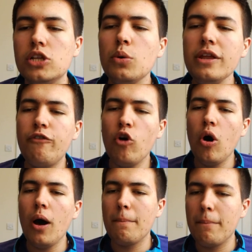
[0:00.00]

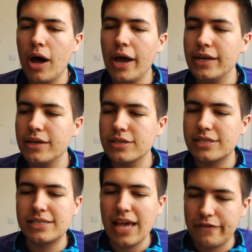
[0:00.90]
24
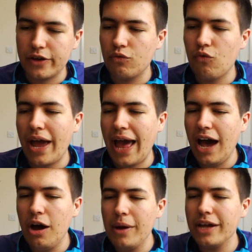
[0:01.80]
minus 7. Right,
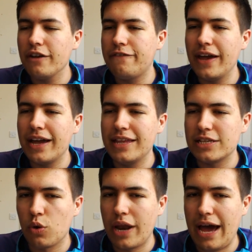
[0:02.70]
how am I going to figure
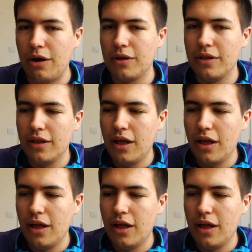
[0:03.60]
this one out?